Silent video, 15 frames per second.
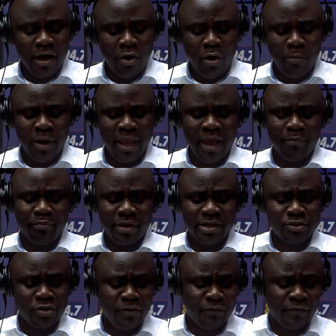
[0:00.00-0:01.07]
omo
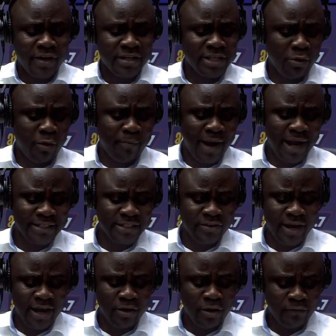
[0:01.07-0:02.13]
press conference our party no head